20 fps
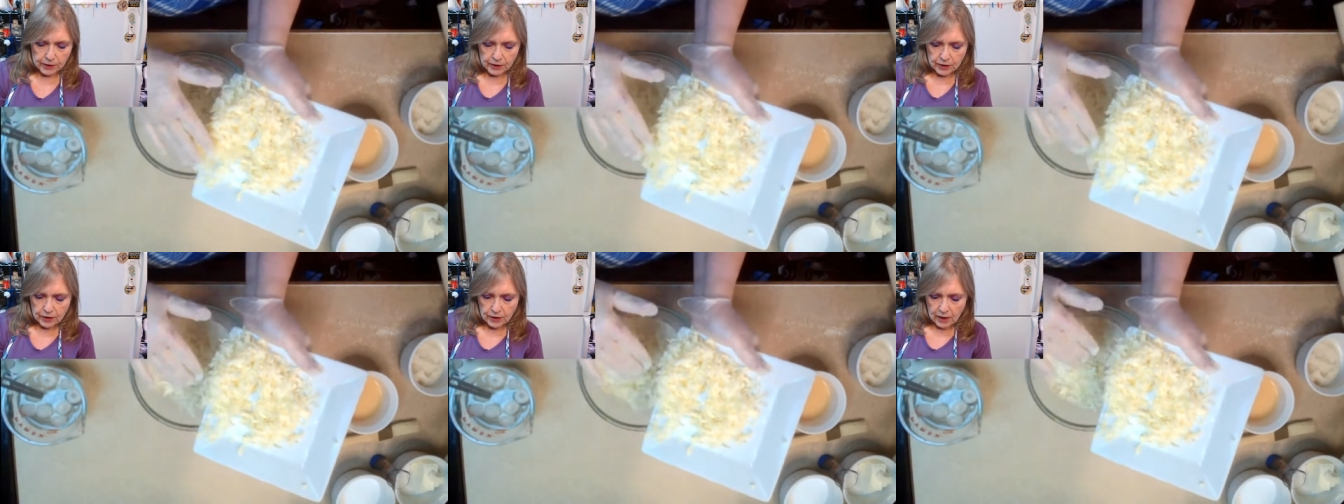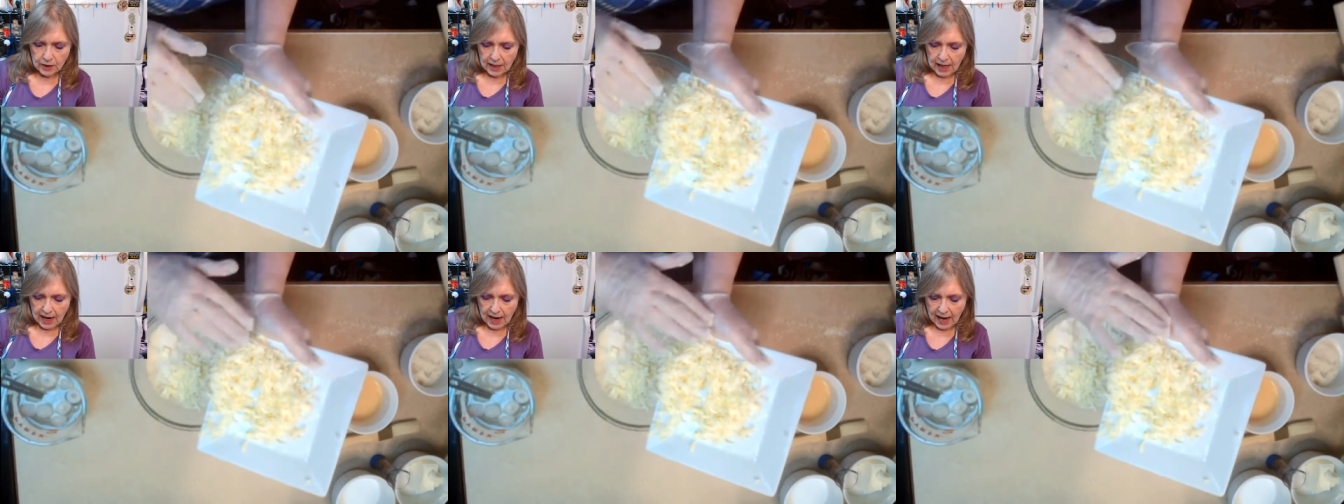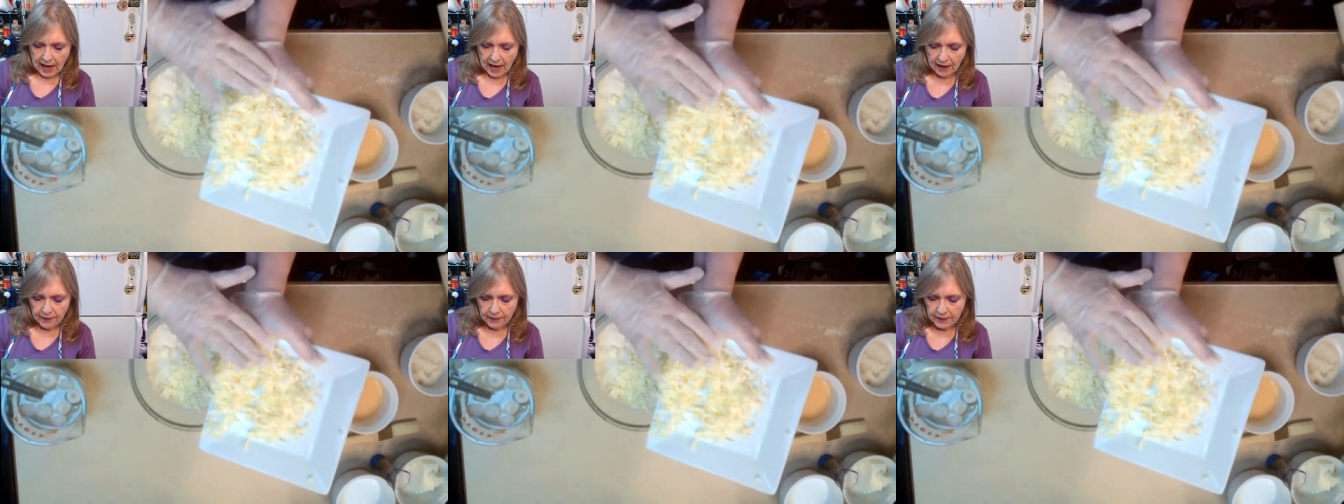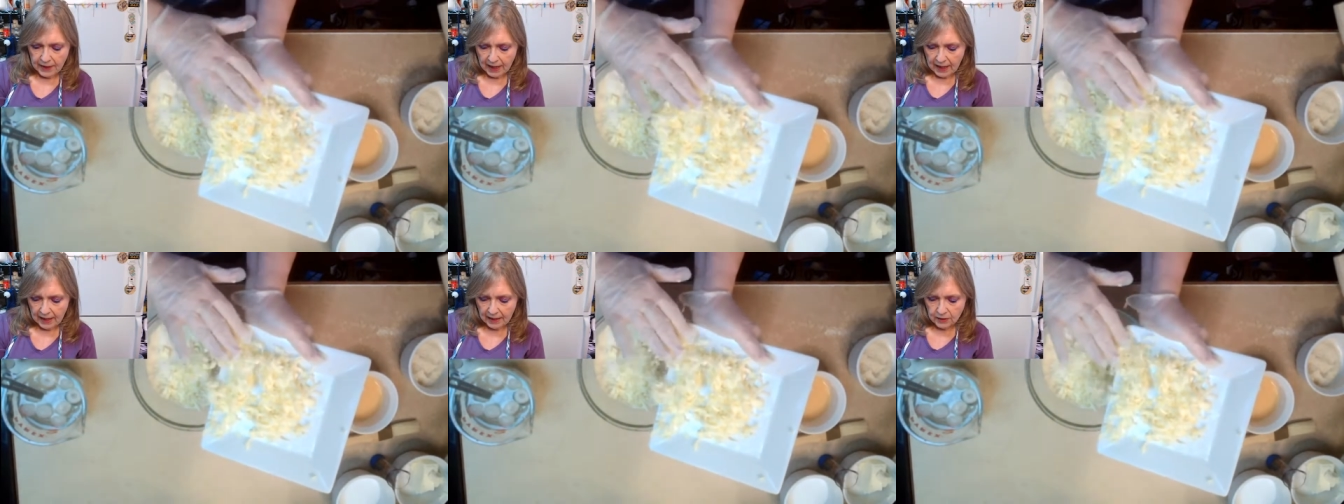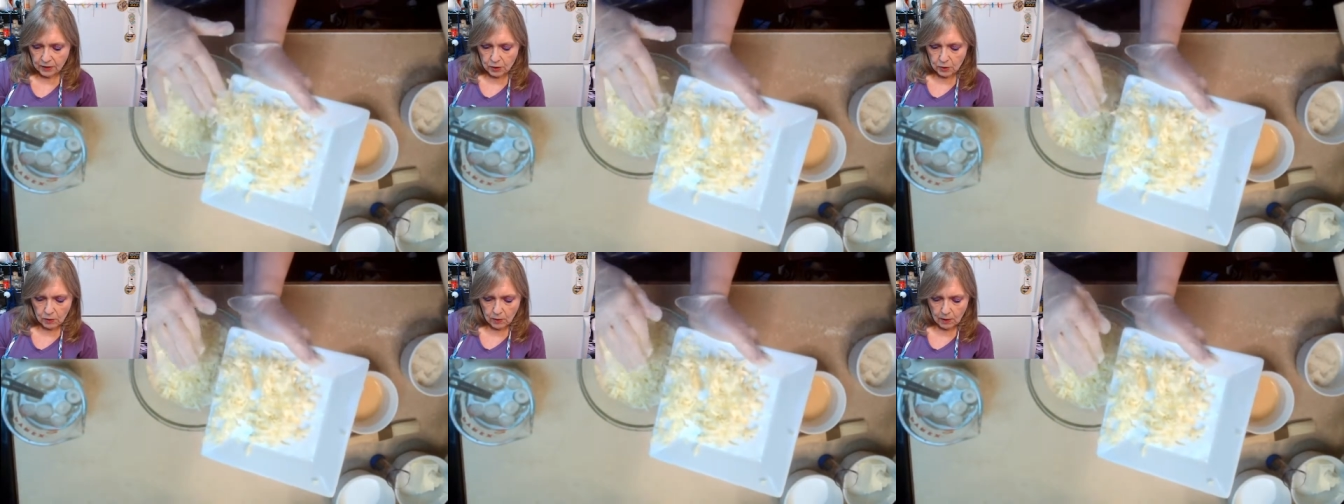we're just going to add
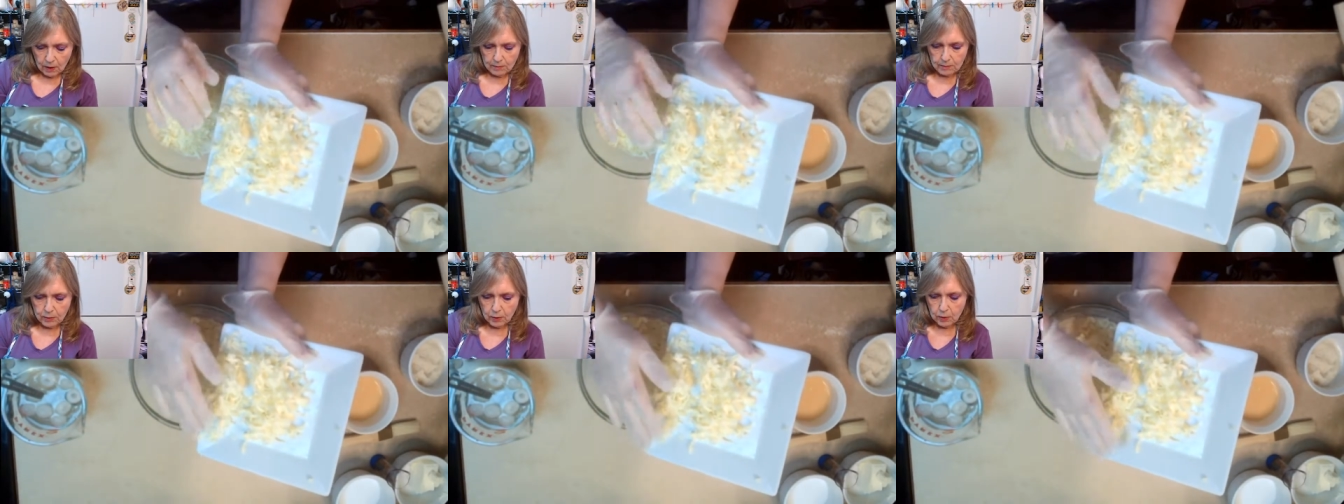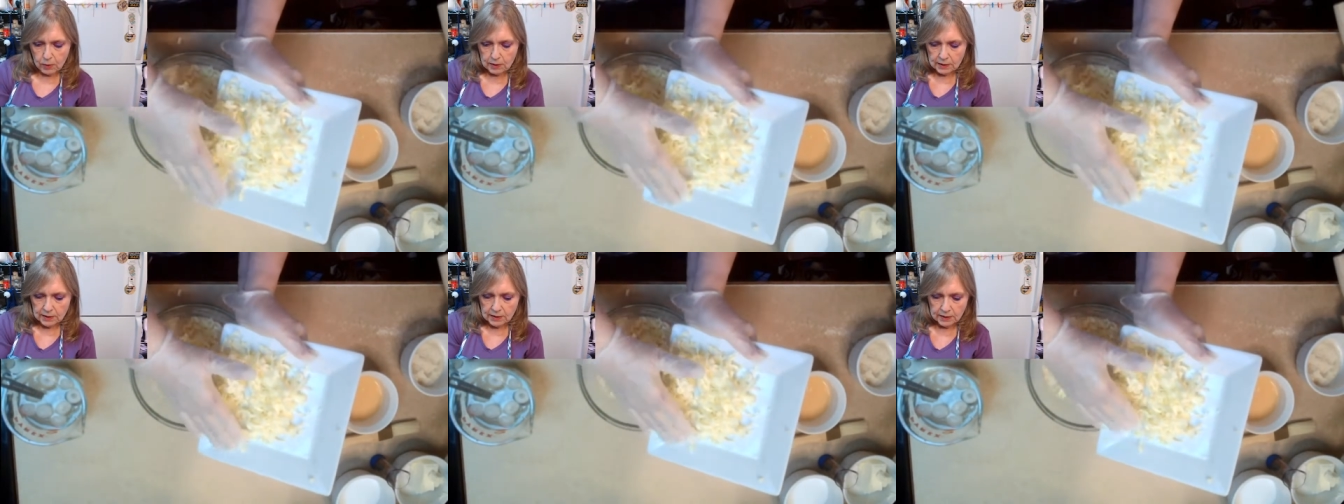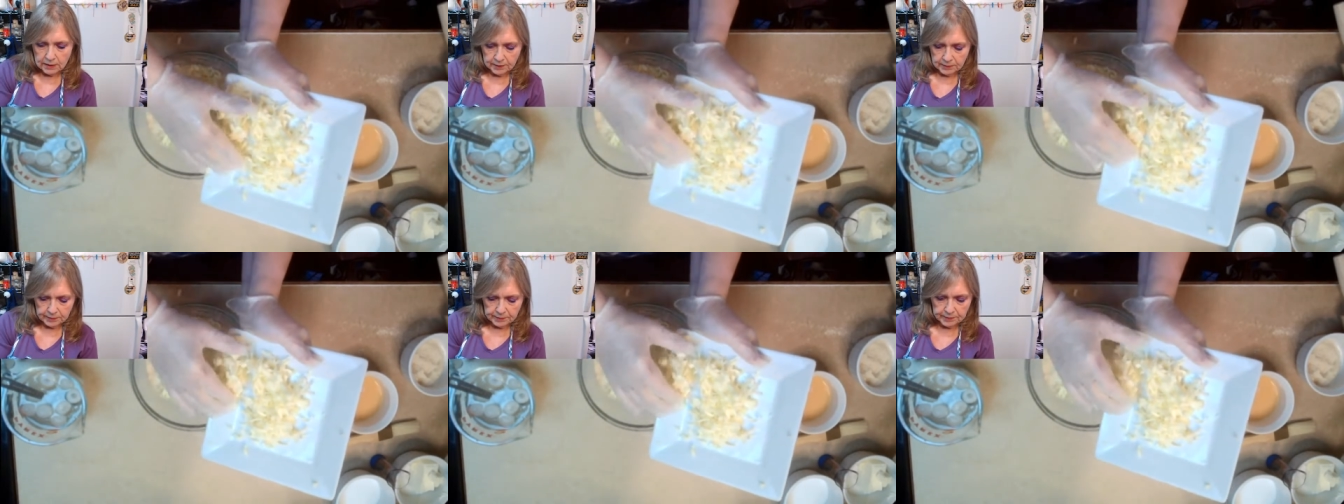that to our bowl.